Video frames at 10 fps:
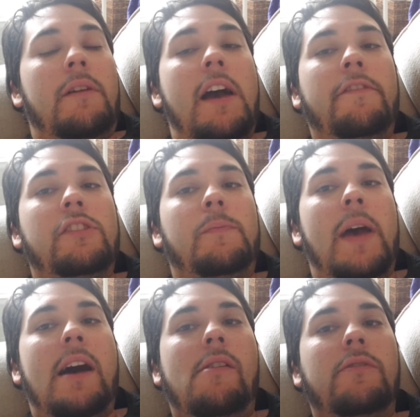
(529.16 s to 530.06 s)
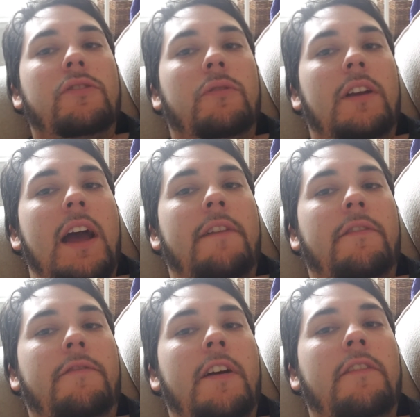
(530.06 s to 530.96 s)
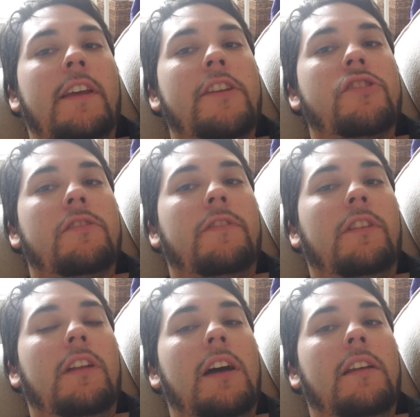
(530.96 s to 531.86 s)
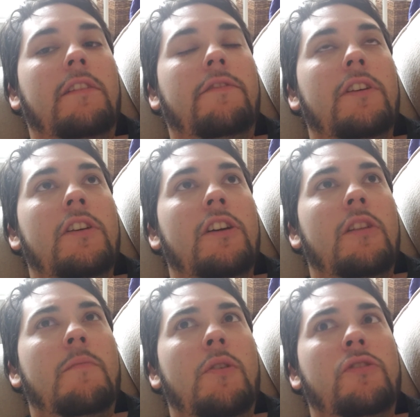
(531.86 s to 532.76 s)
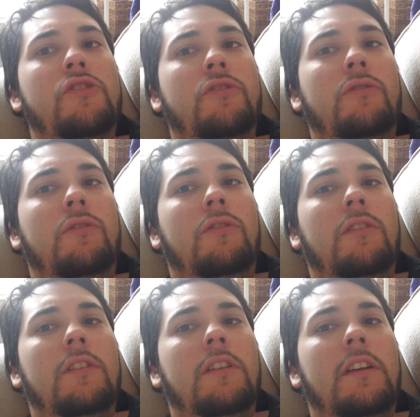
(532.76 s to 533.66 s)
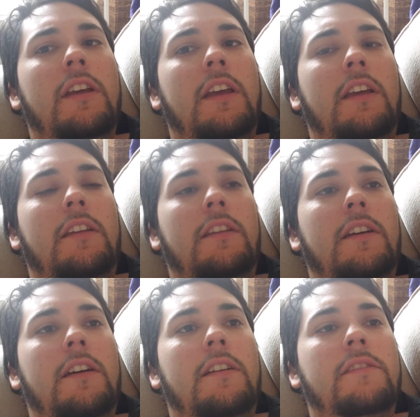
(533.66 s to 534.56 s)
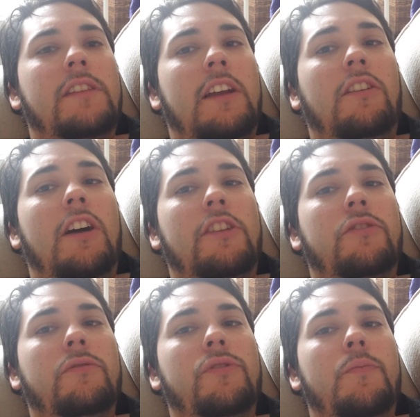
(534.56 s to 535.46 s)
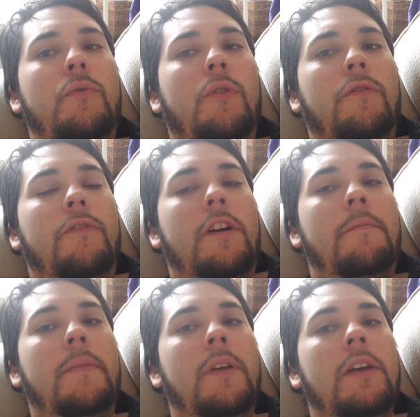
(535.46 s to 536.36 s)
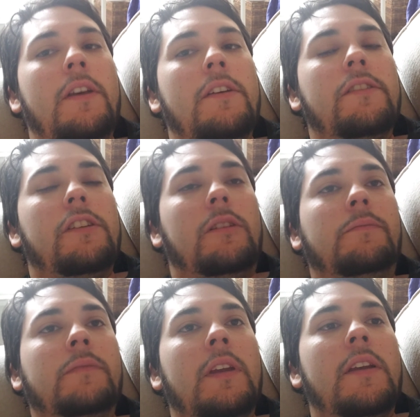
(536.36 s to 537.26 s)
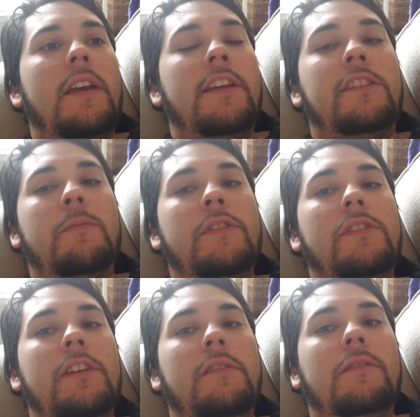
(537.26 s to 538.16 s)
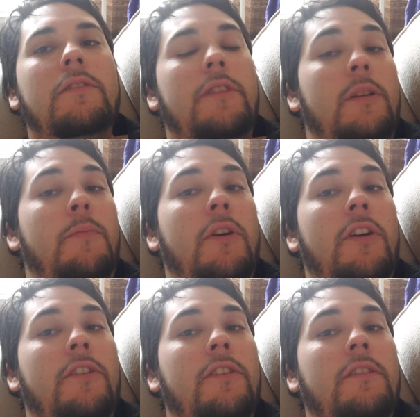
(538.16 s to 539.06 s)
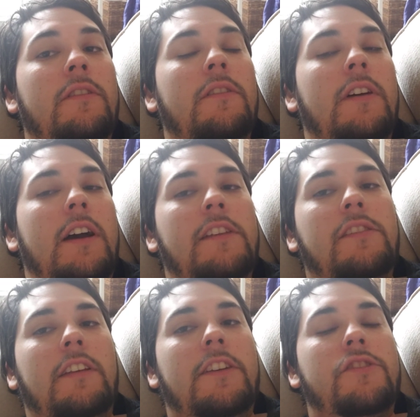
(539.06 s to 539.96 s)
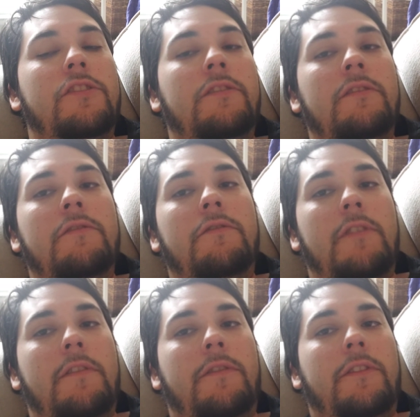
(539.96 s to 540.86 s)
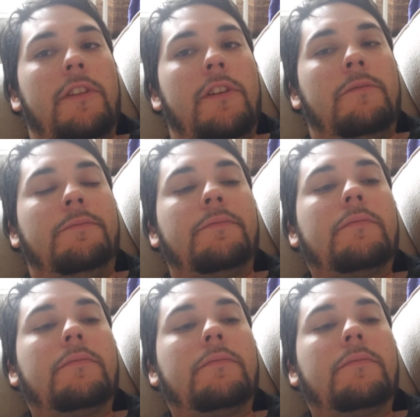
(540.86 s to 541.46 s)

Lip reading: have a spouse or have a foundation of a lot of emotional and psychological support from. So, intimacy, you get a partner. Isolation, forever alone.